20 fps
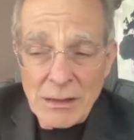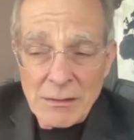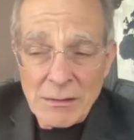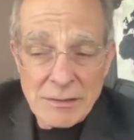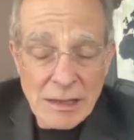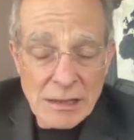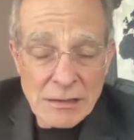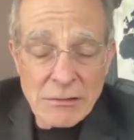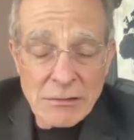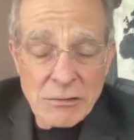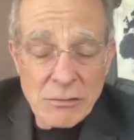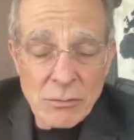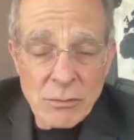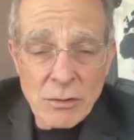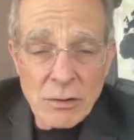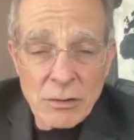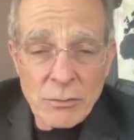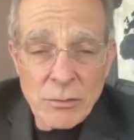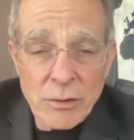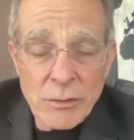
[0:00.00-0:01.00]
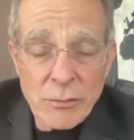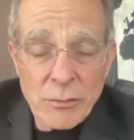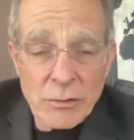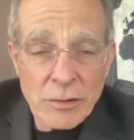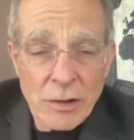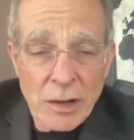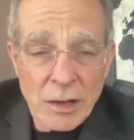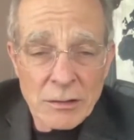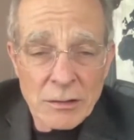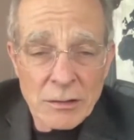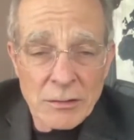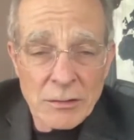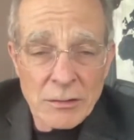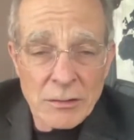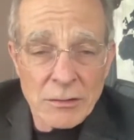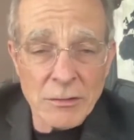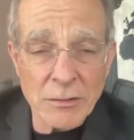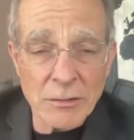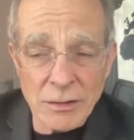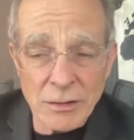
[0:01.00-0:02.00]
That's the world we were taught to
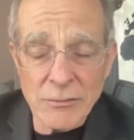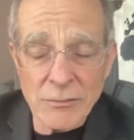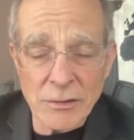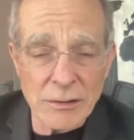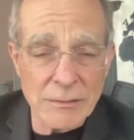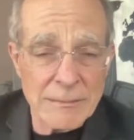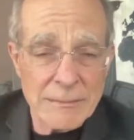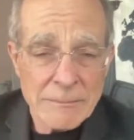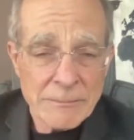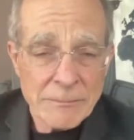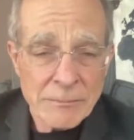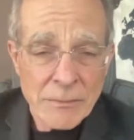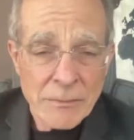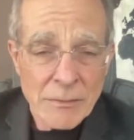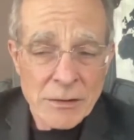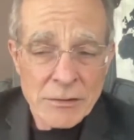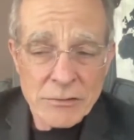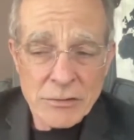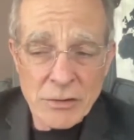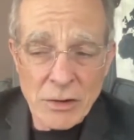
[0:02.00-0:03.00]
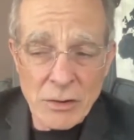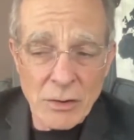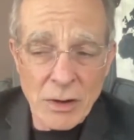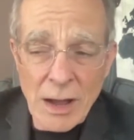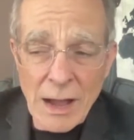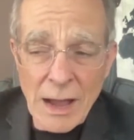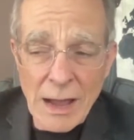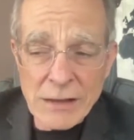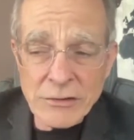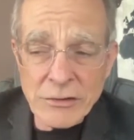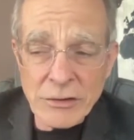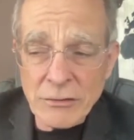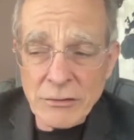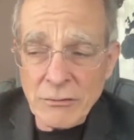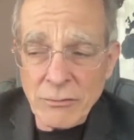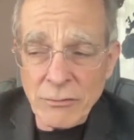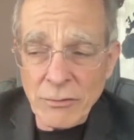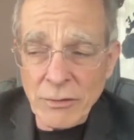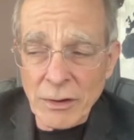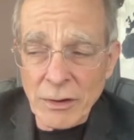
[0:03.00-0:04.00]
live in. So I just